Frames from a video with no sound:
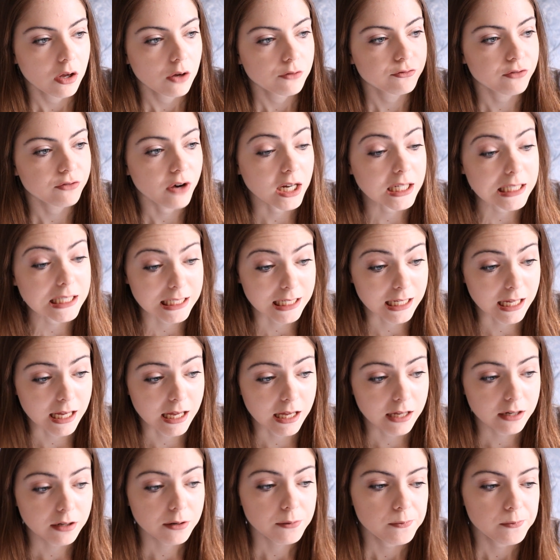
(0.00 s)
writing
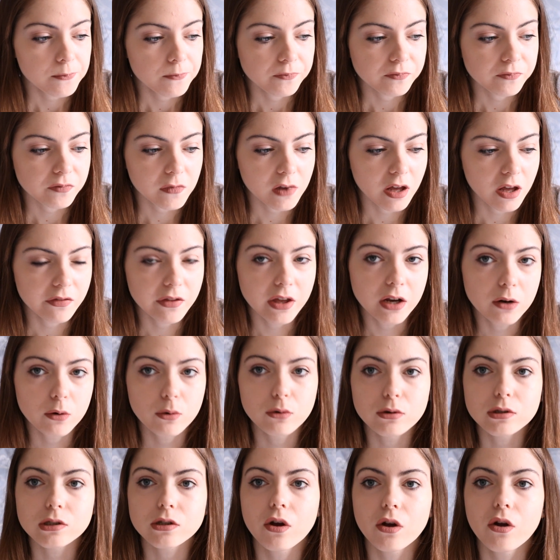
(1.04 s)
in. And then
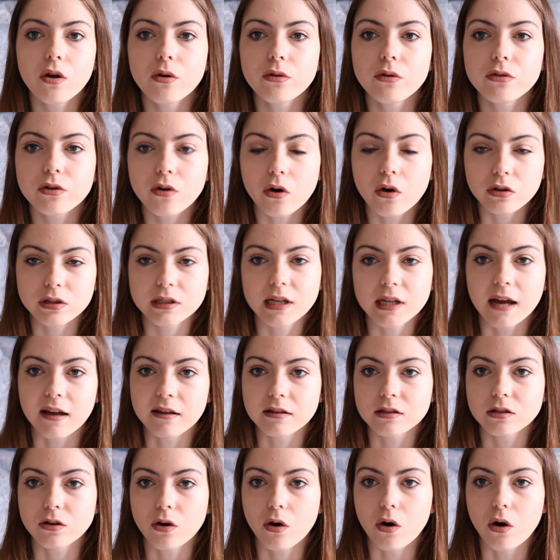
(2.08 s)
also the
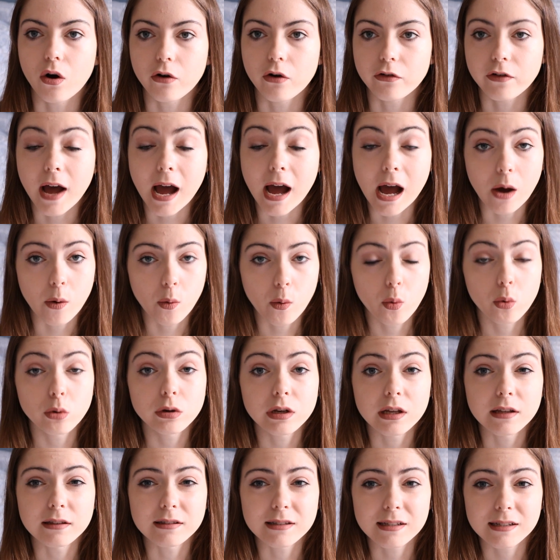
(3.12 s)
context of how
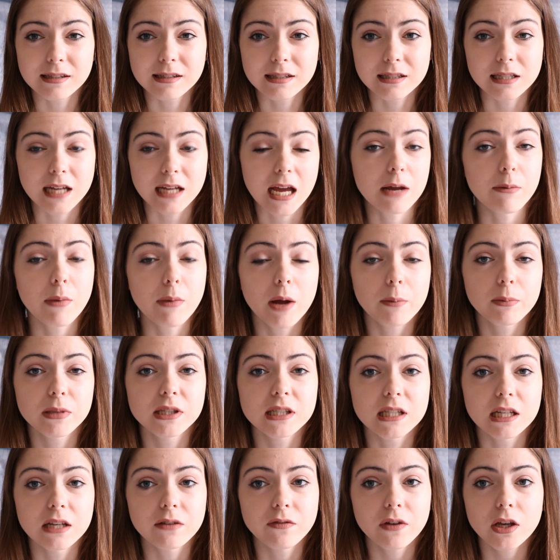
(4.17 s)
audiences today might
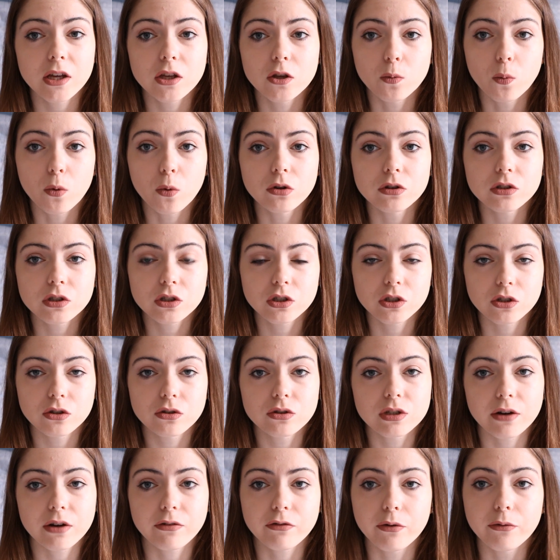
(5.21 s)
perceive it. You want to do
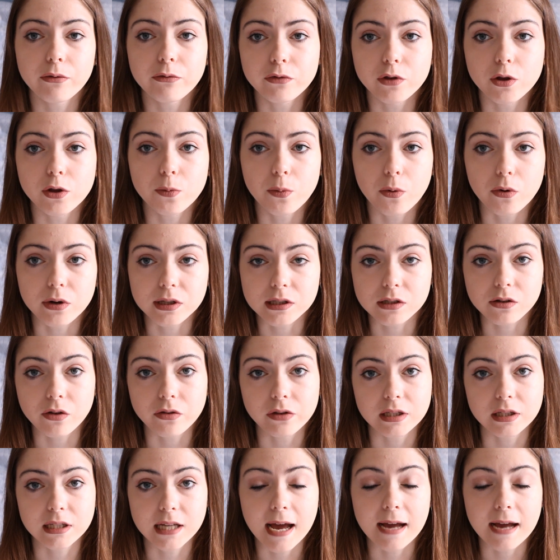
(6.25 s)
different viewpoints on
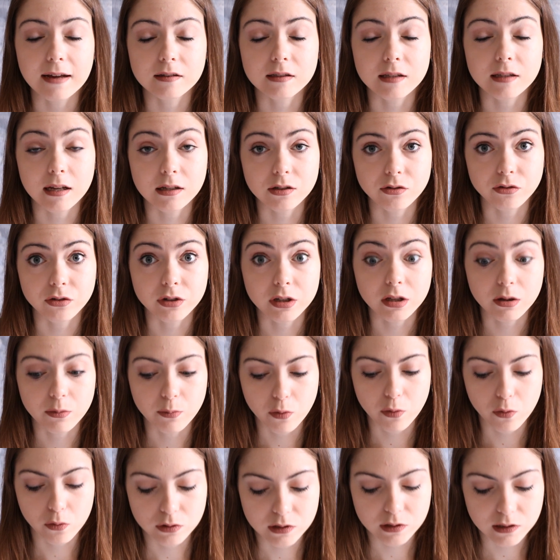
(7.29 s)
the text. That's really
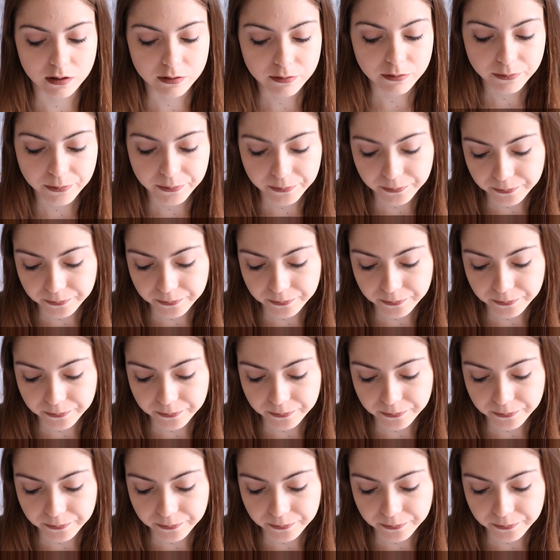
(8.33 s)
important.